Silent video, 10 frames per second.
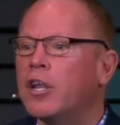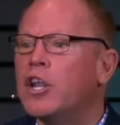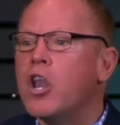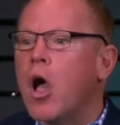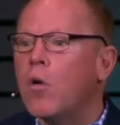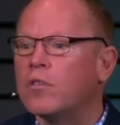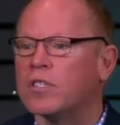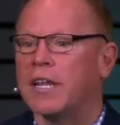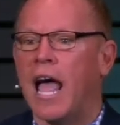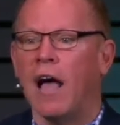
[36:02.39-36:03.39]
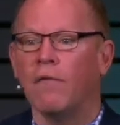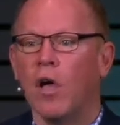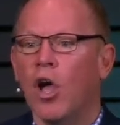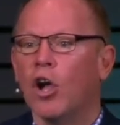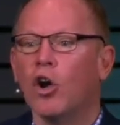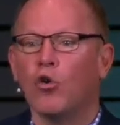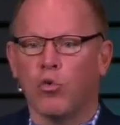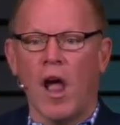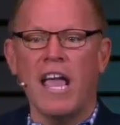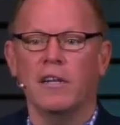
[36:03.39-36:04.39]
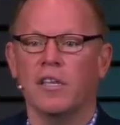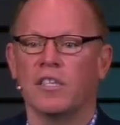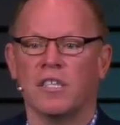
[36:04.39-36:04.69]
notes and have great